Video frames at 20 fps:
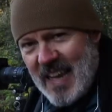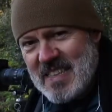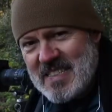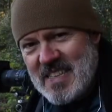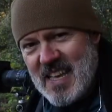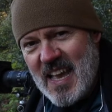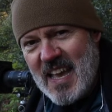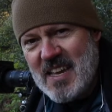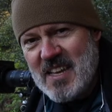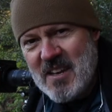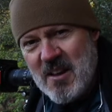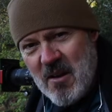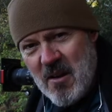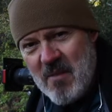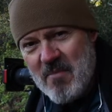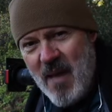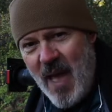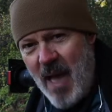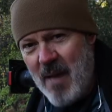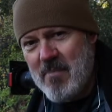I say, you know,
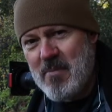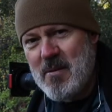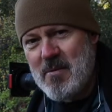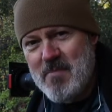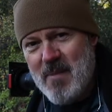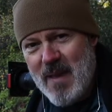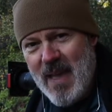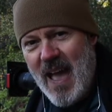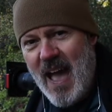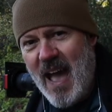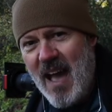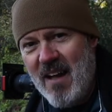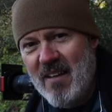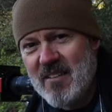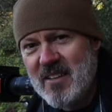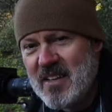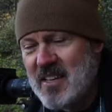I'm happy to be out.